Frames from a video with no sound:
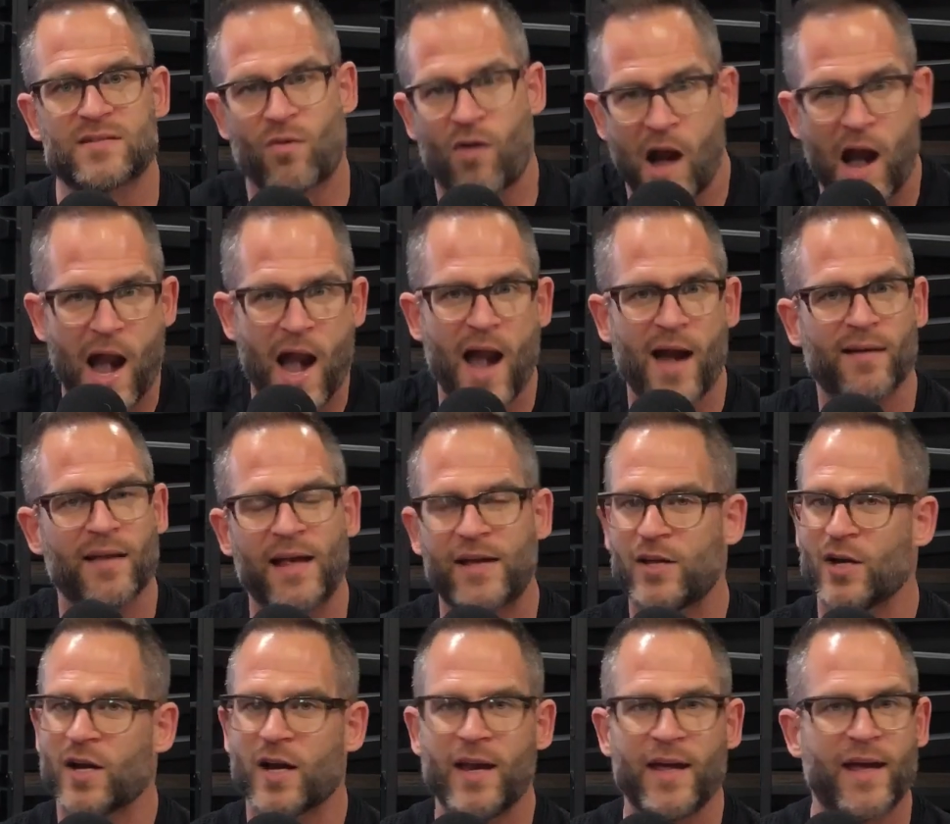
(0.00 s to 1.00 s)
like
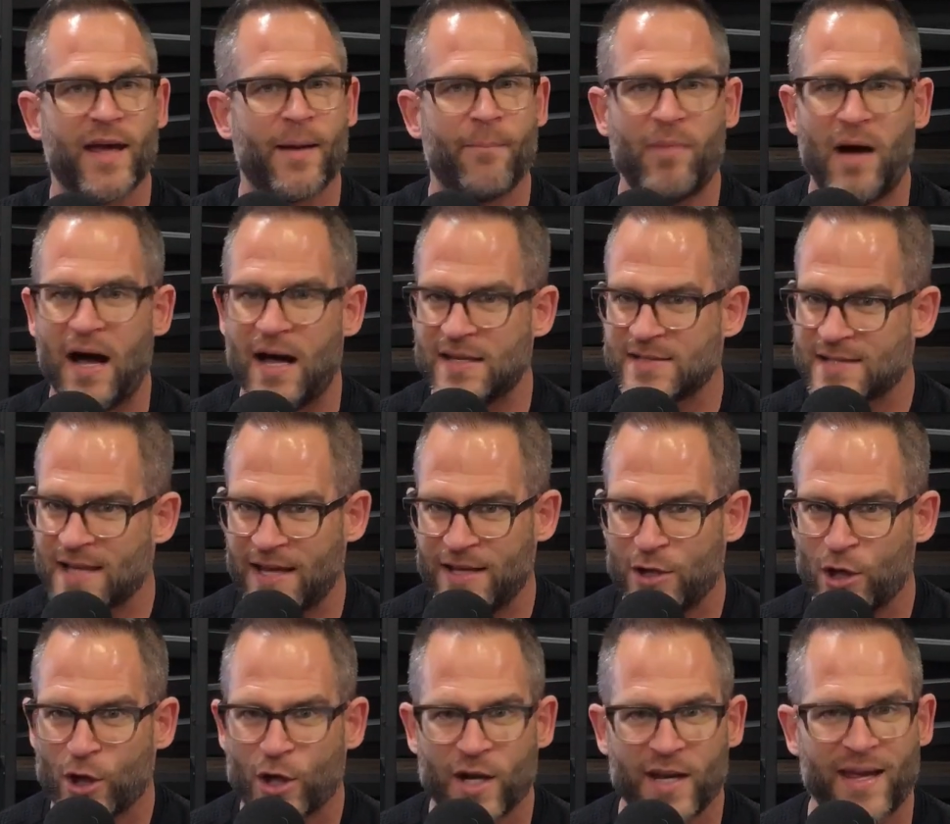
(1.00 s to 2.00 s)
you're going to get a buzz, like
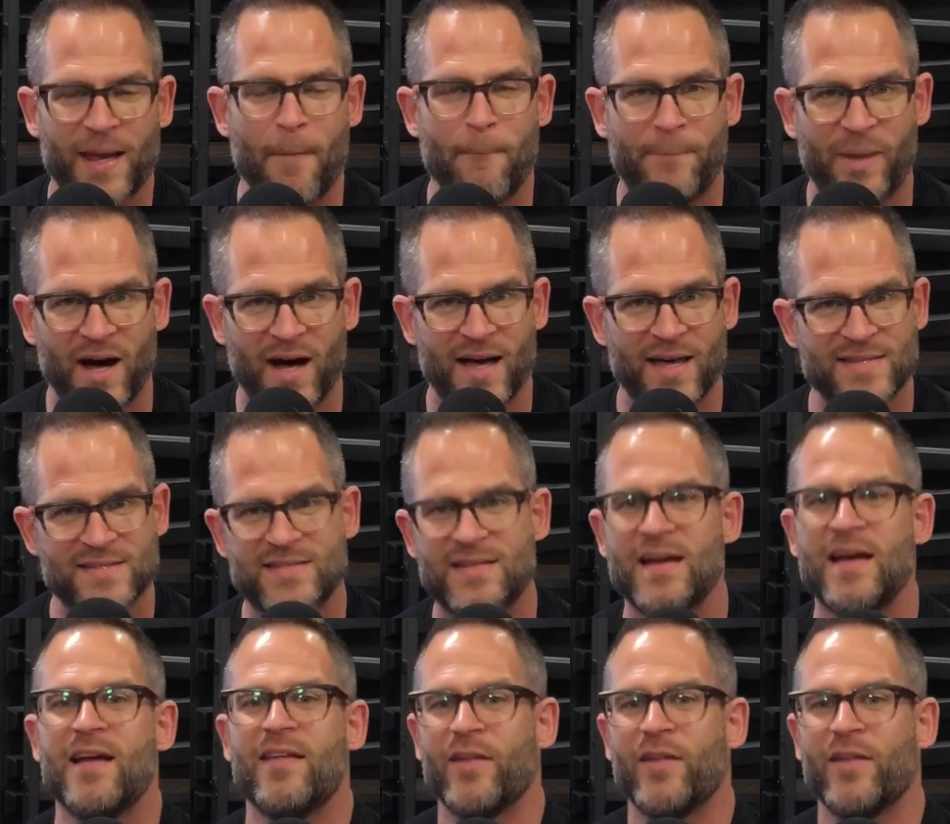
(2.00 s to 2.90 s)
you're going to get buzzed.